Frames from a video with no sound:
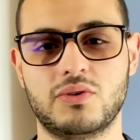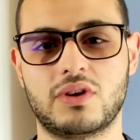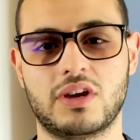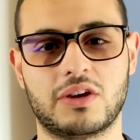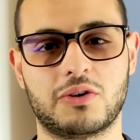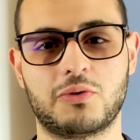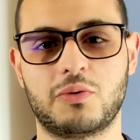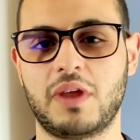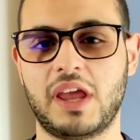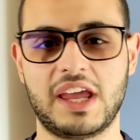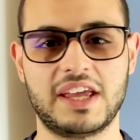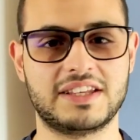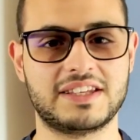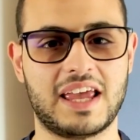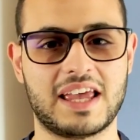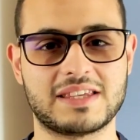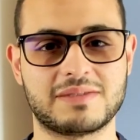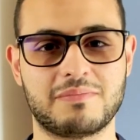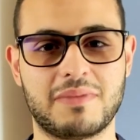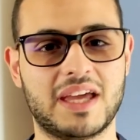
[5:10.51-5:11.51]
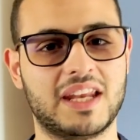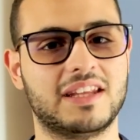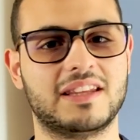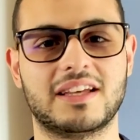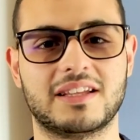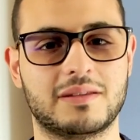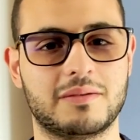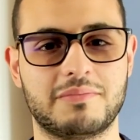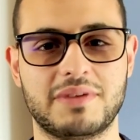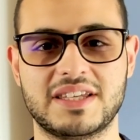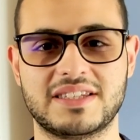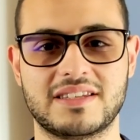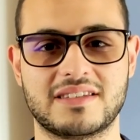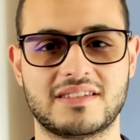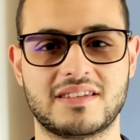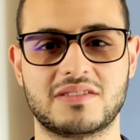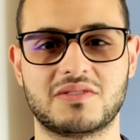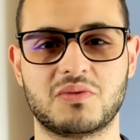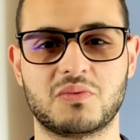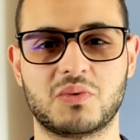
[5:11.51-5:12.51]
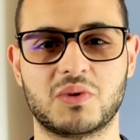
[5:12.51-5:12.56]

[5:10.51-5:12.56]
You can create as many databases as you